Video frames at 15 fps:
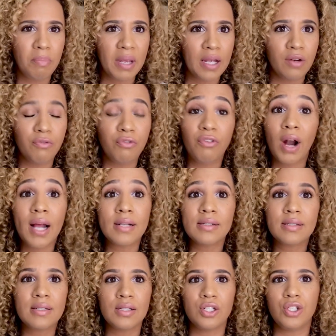been
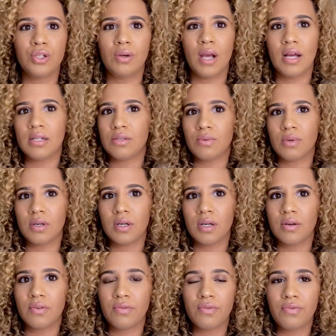friends since you guys
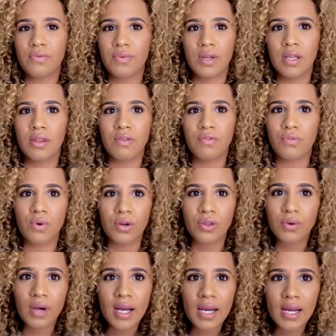were in the 4th
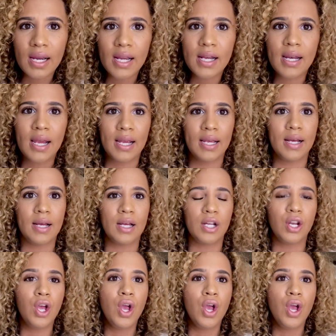grade, and